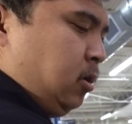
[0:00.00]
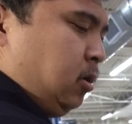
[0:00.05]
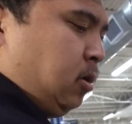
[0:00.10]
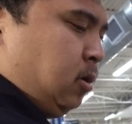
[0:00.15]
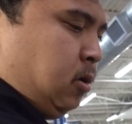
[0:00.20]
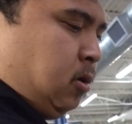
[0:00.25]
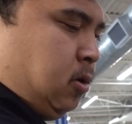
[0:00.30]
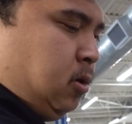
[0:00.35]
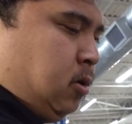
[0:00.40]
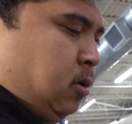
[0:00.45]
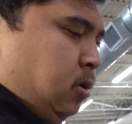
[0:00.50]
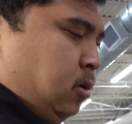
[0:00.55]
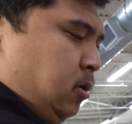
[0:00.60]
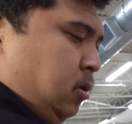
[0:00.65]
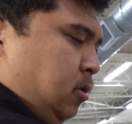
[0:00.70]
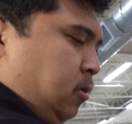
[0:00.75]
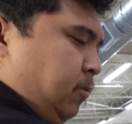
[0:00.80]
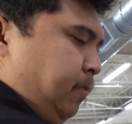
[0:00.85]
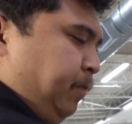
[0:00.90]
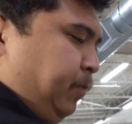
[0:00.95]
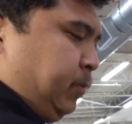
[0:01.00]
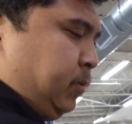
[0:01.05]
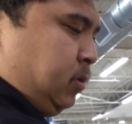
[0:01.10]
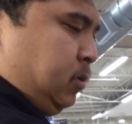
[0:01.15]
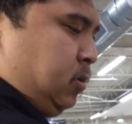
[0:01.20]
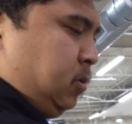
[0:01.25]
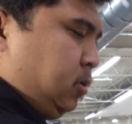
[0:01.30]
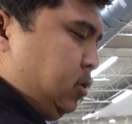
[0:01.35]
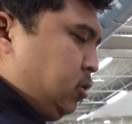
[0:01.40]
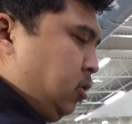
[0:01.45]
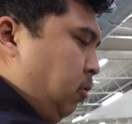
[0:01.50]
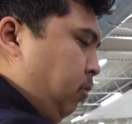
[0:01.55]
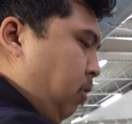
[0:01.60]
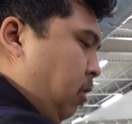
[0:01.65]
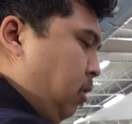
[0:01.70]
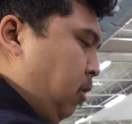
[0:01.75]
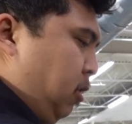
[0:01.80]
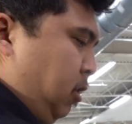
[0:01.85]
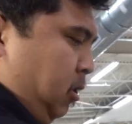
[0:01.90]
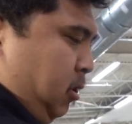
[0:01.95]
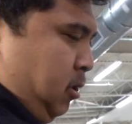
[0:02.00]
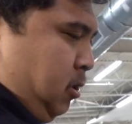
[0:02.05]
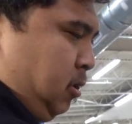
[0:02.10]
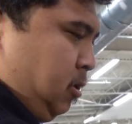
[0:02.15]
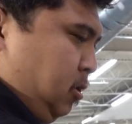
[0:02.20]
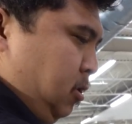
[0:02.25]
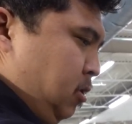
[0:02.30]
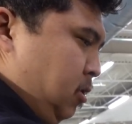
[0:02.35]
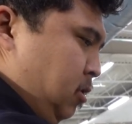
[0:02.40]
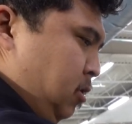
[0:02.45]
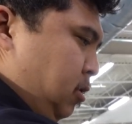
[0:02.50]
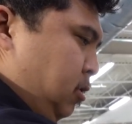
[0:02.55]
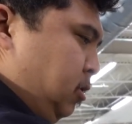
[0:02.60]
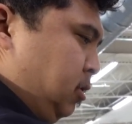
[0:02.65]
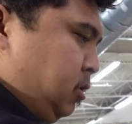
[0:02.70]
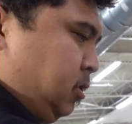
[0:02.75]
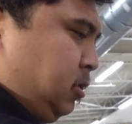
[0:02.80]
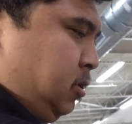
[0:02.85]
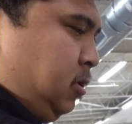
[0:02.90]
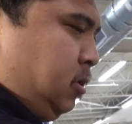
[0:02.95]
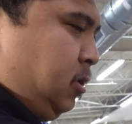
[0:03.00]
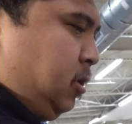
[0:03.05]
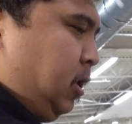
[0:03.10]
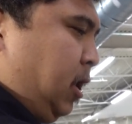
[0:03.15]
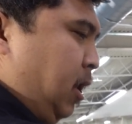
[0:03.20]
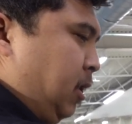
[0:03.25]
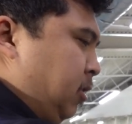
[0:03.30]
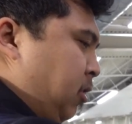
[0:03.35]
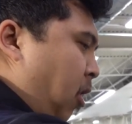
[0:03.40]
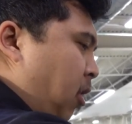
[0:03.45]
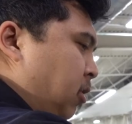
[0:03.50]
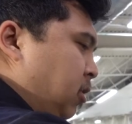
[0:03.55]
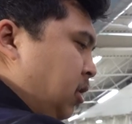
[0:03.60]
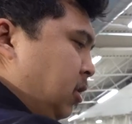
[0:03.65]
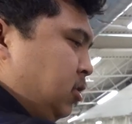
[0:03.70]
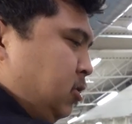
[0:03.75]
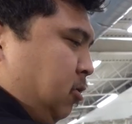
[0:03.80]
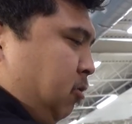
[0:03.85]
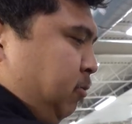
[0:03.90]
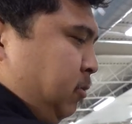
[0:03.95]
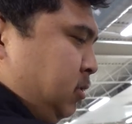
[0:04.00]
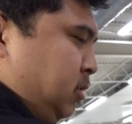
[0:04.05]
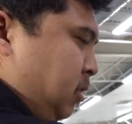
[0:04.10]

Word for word: By just shooting soap at it? Soap water, yeah. Really? Yeah, Dawn dish soap and